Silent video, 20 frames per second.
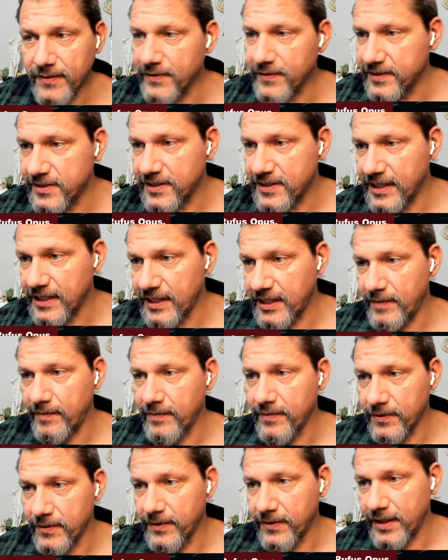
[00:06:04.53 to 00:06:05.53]
same,
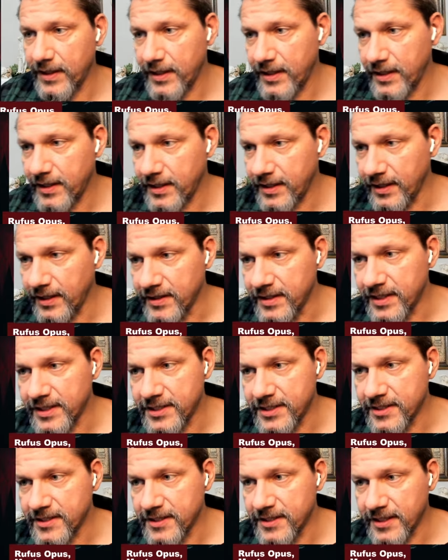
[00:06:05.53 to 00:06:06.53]
okay?
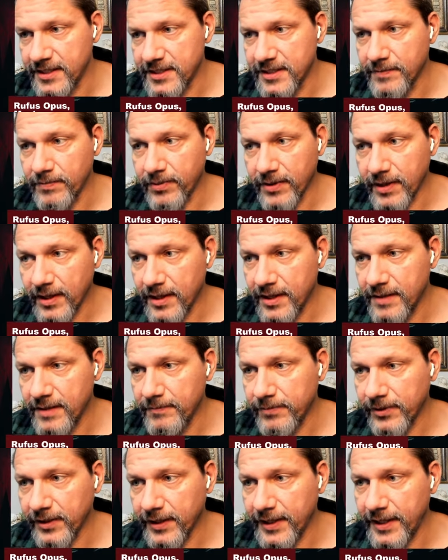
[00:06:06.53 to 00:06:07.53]
It's a plug and
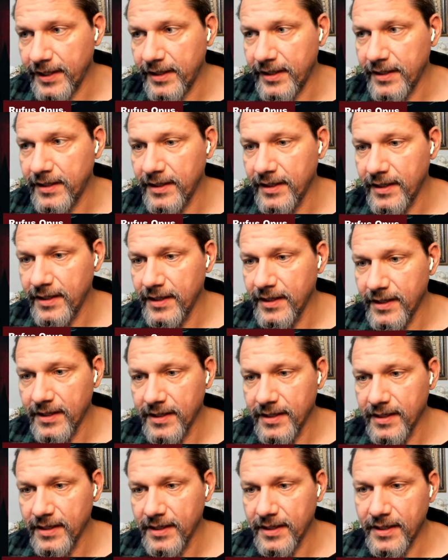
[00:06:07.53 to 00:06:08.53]
play
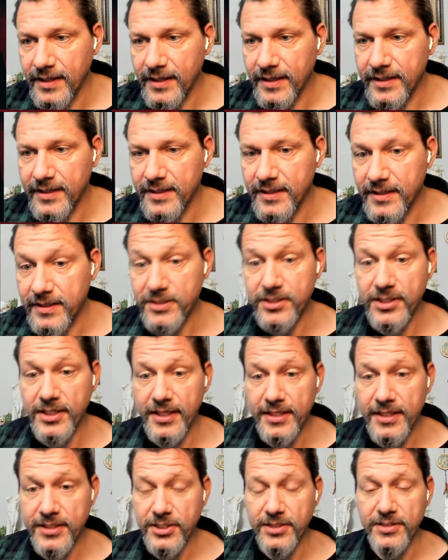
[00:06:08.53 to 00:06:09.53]

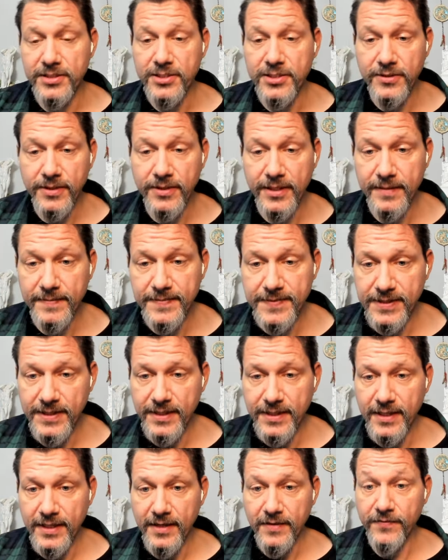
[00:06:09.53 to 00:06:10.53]
initiation script
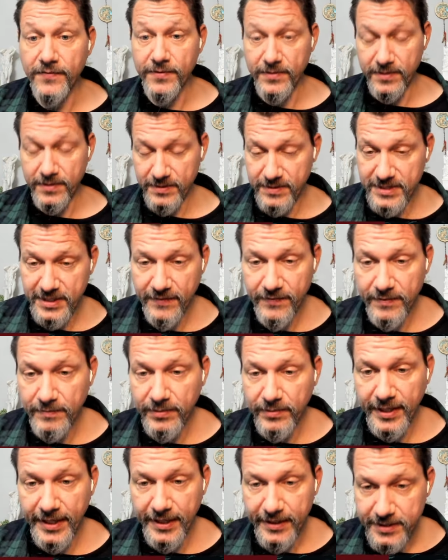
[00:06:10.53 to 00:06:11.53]
for the 7
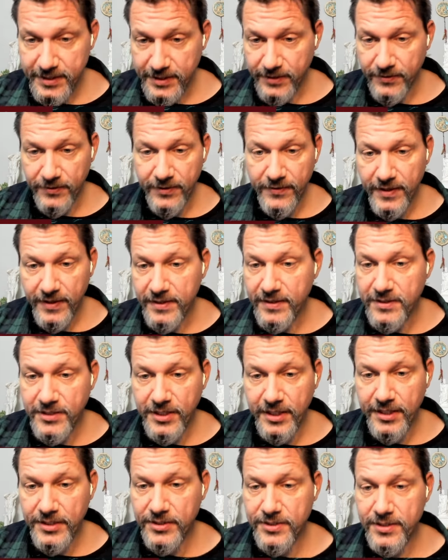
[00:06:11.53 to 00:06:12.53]
planets. The only thing that
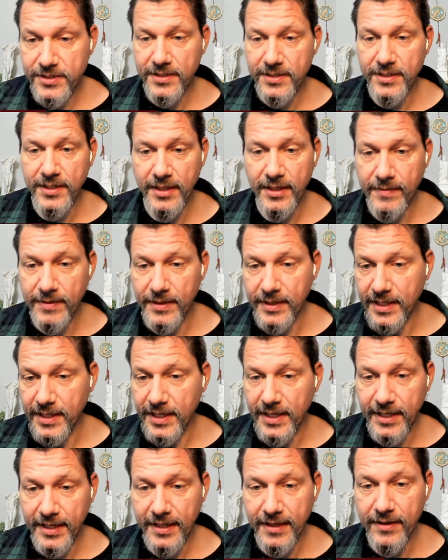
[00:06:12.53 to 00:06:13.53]
changes is the name of the
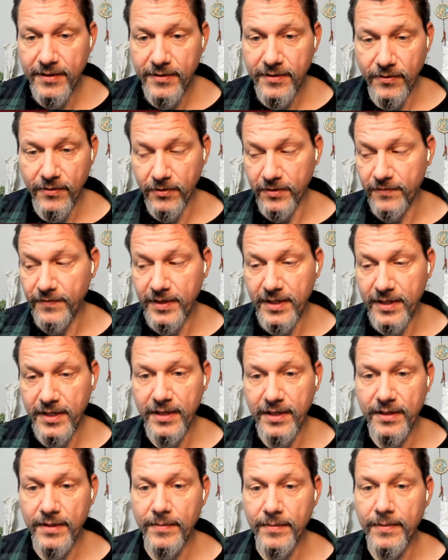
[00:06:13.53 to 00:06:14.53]
god, the orphic
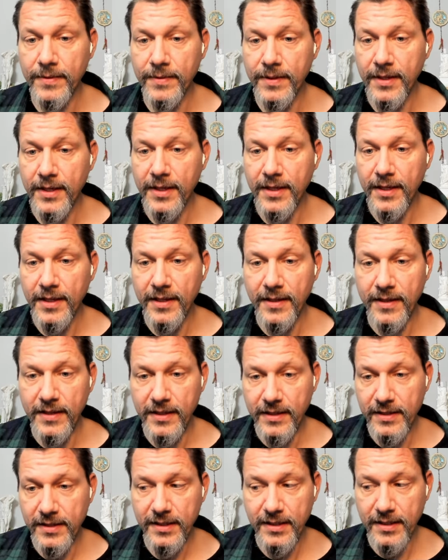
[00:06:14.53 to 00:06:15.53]
hymn,
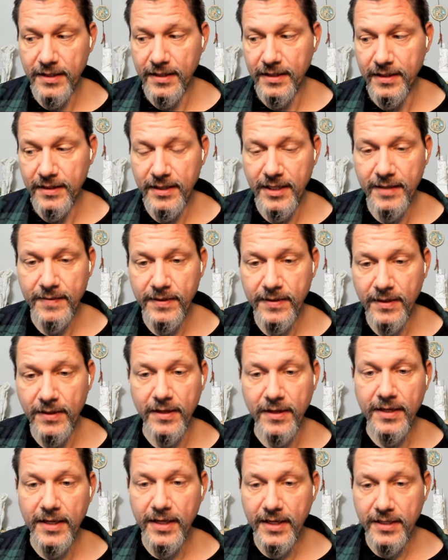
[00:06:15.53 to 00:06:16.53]
the name of the
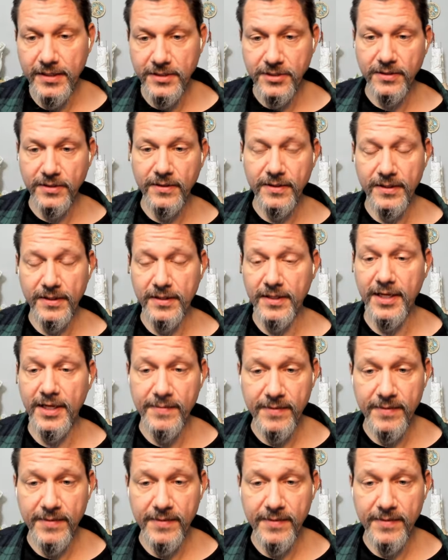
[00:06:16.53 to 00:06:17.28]
archangel, and the name of the